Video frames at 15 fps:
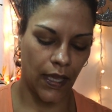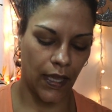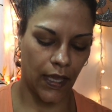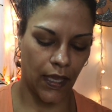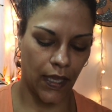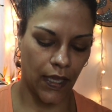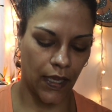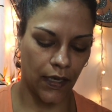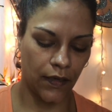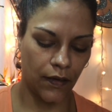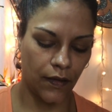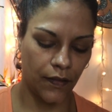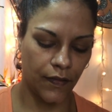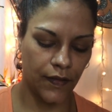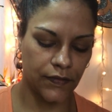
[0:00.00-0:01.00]
And
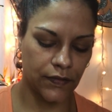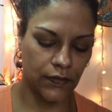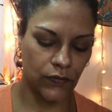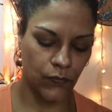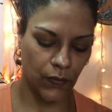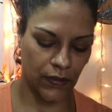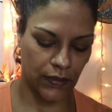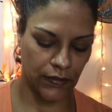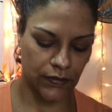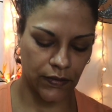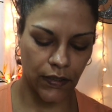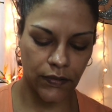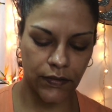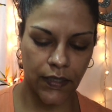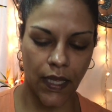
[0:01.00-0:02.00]
this is what this
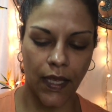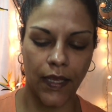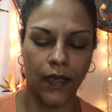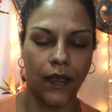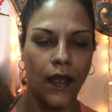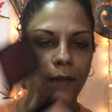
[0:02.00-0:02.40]
looks like.